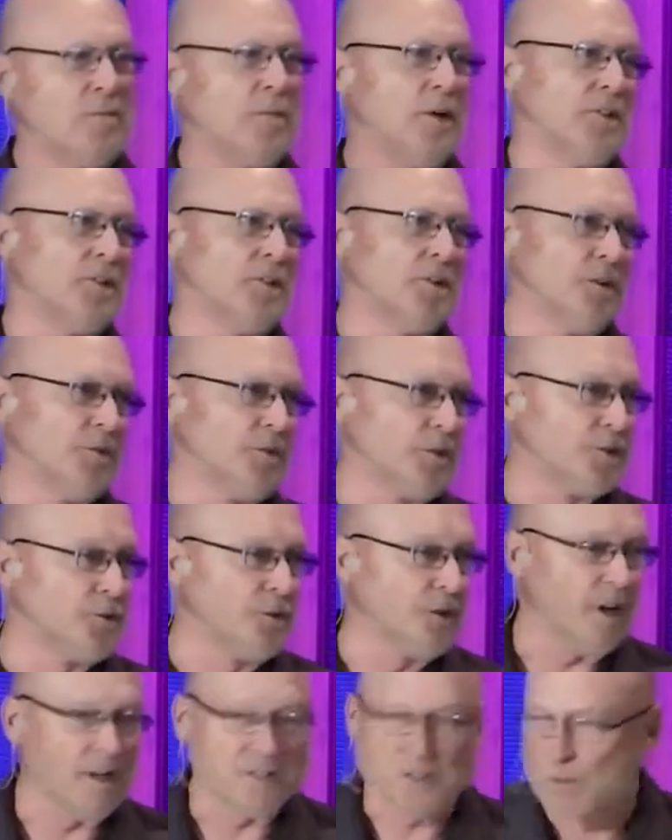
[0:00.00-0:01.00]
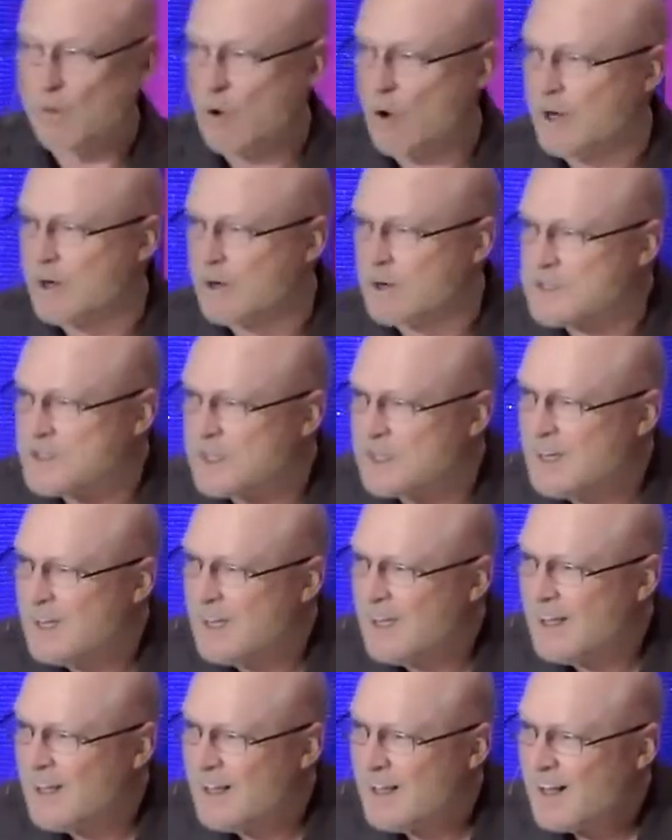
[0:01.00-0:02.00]
been doing for 2,000 more years.
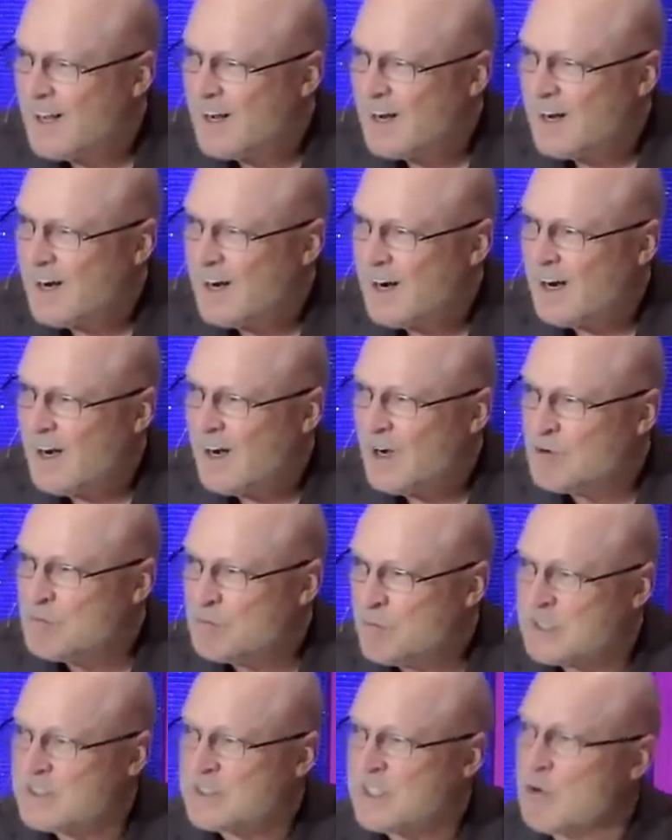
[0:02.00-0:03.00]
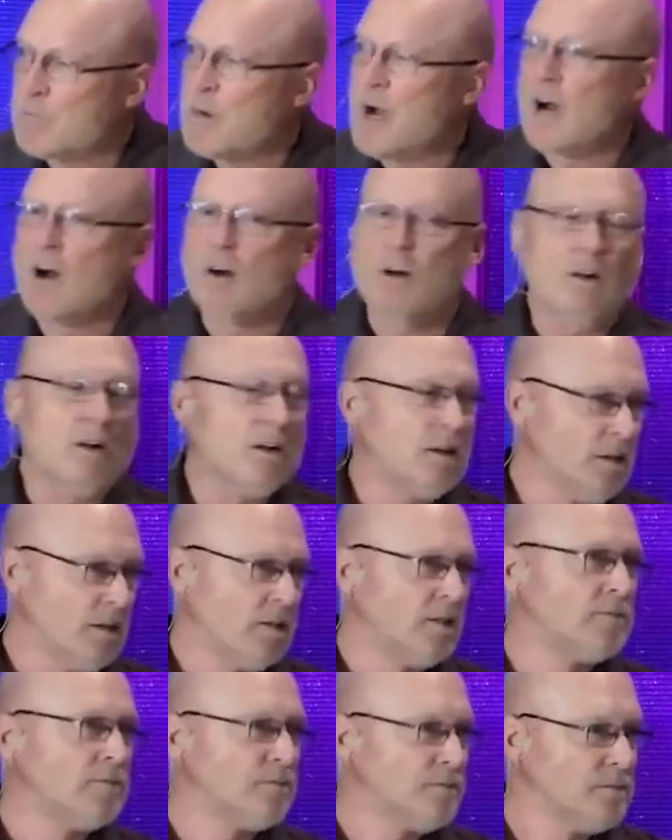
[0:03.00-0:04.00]
But somehow
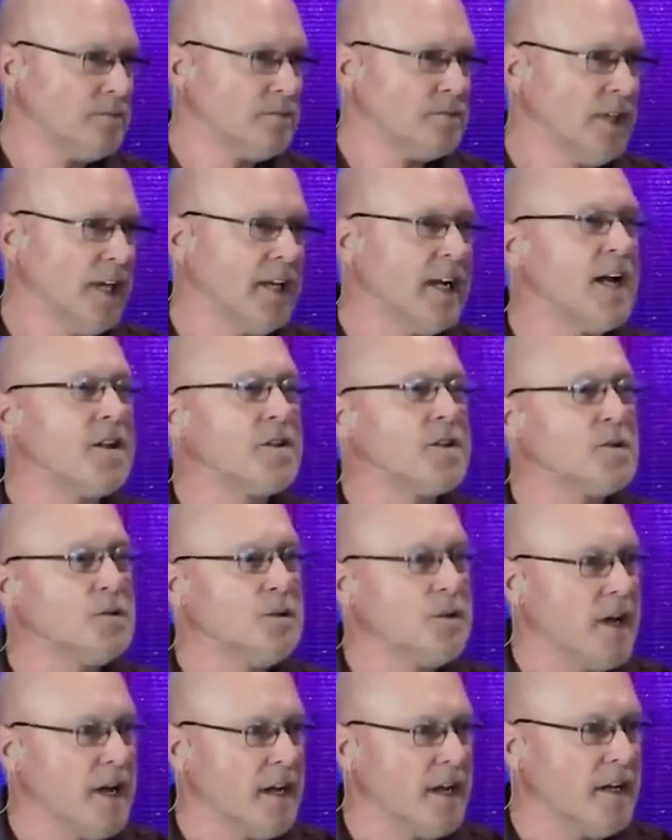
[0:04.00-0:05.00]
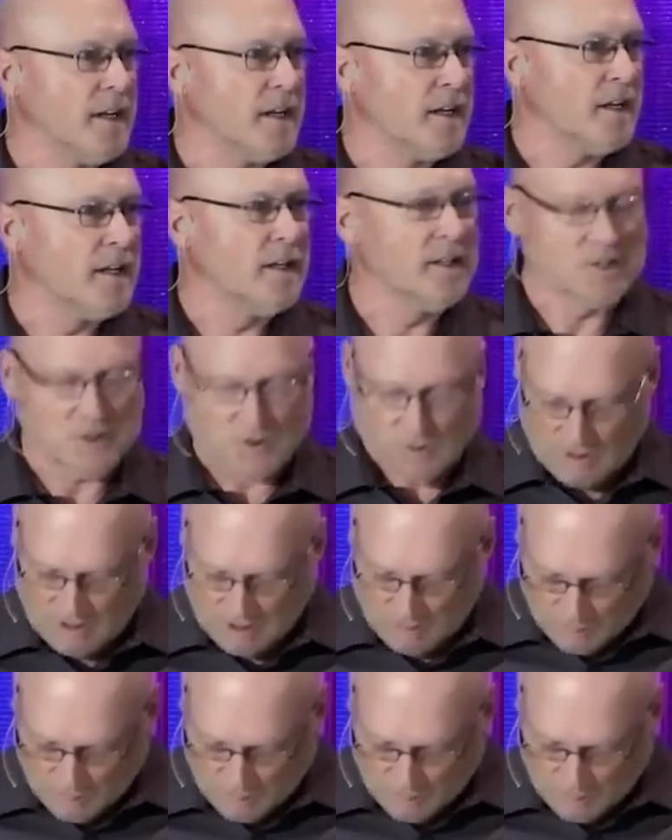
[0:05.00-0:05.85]
they got through that in a strong